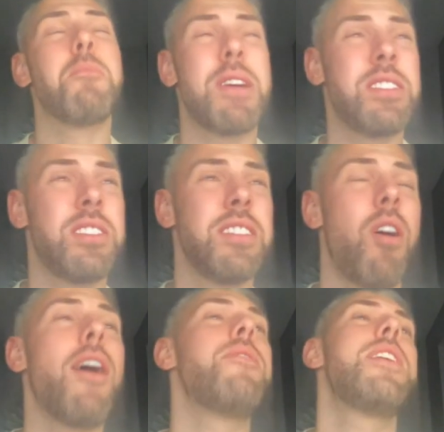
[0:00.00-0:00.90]
Preston,
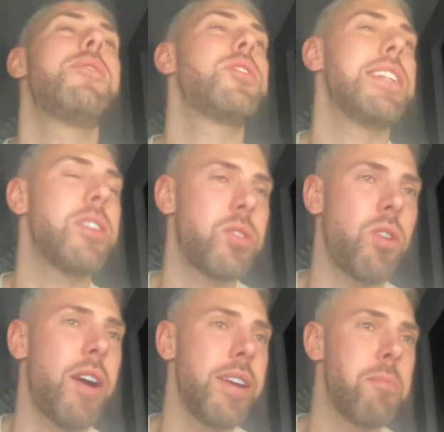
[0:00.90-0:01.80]
I have never seen a
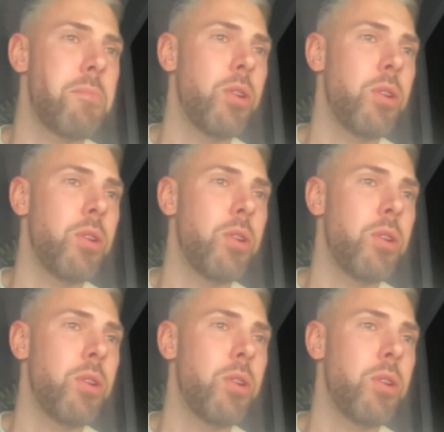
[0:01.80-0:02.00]
side